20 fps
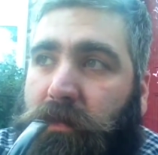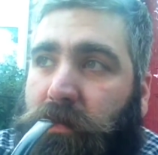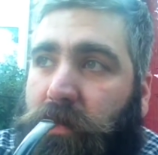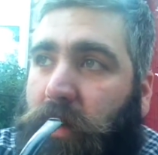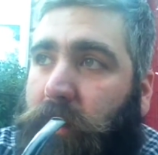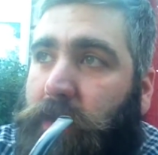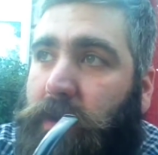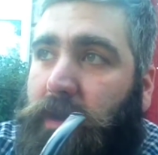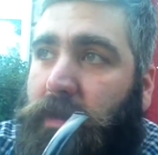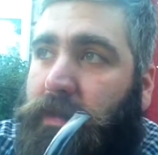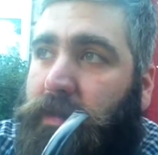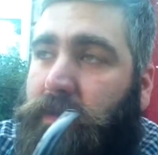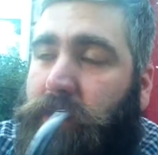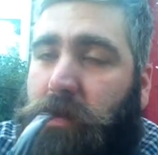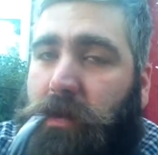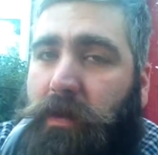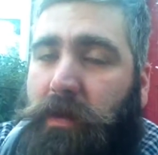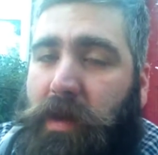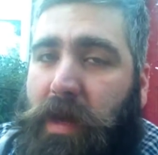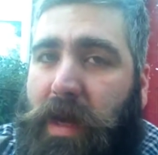I mean,
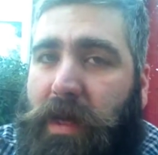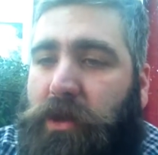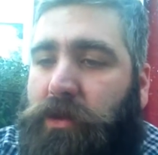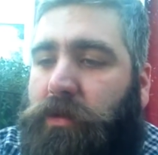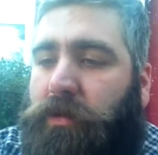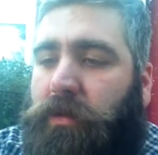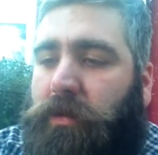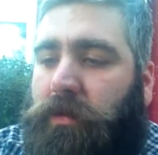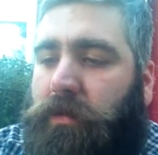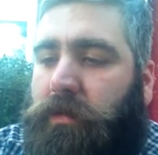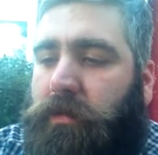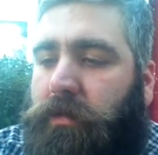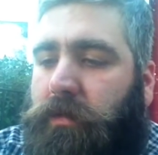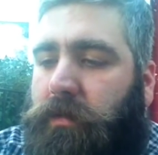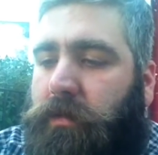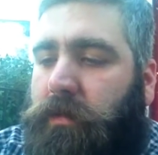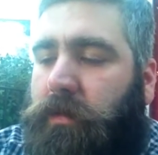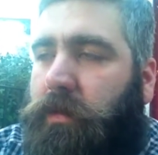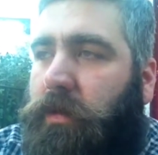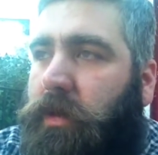it's natural.
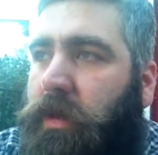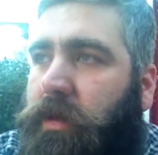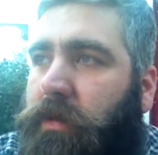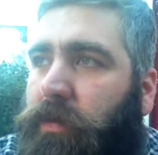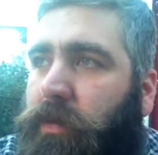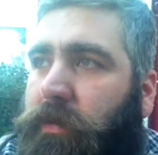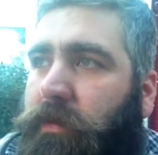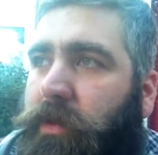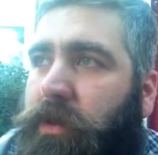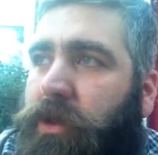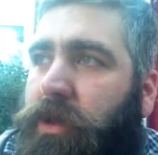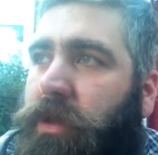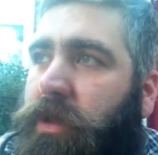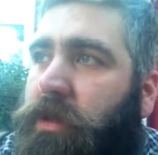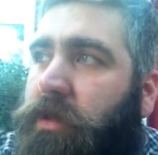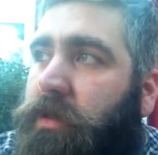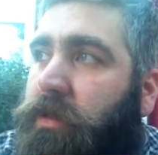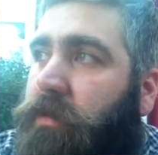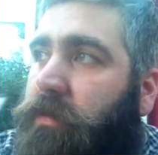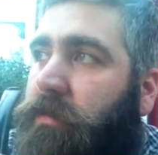That's what
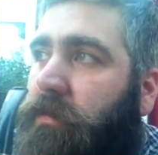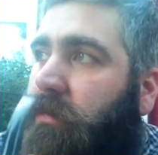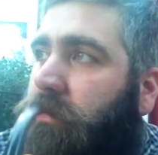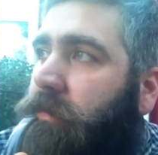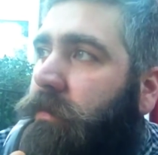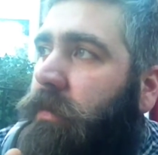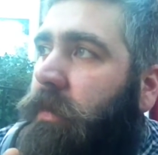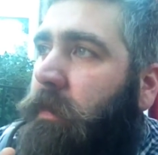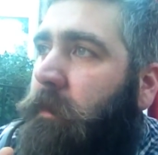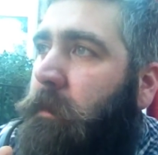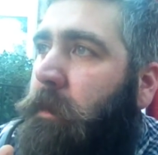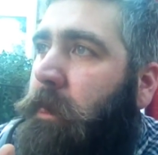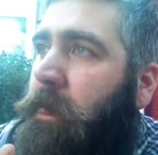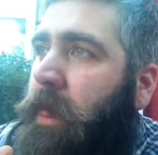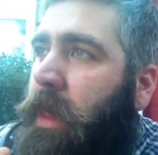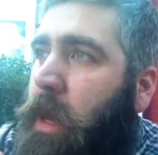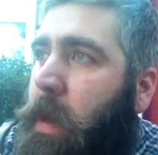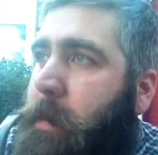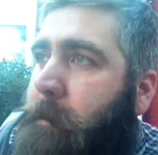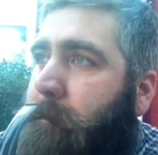Virginias
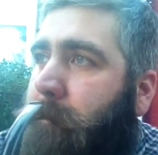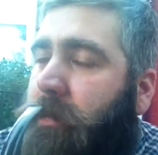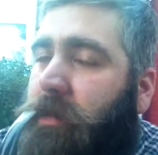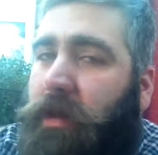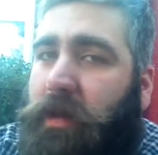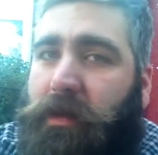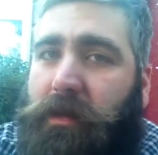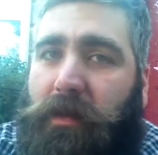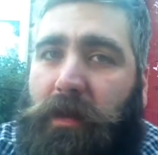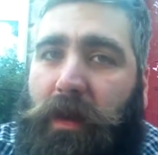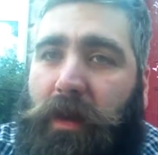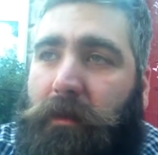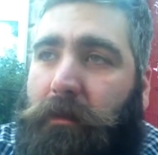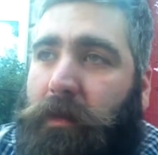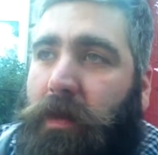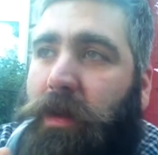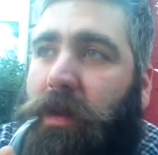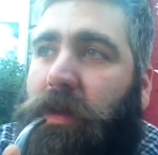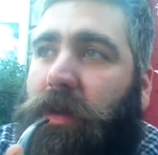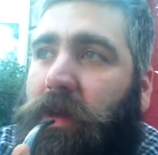taste like
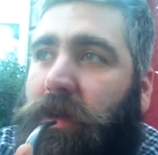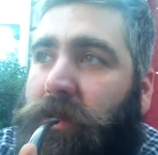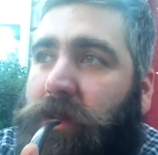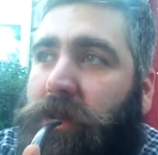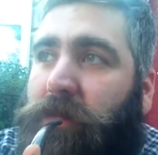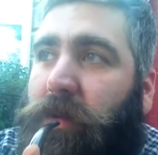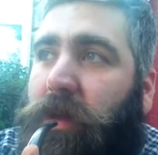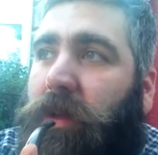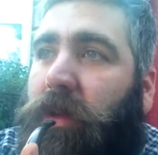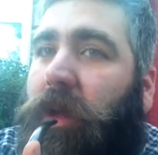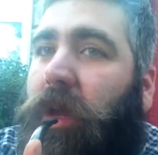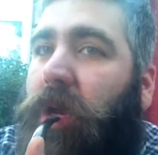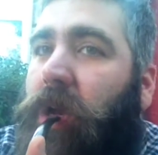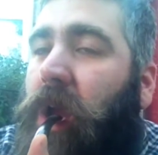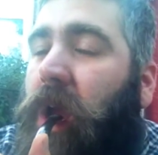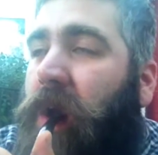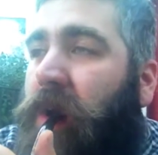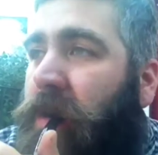and smell like.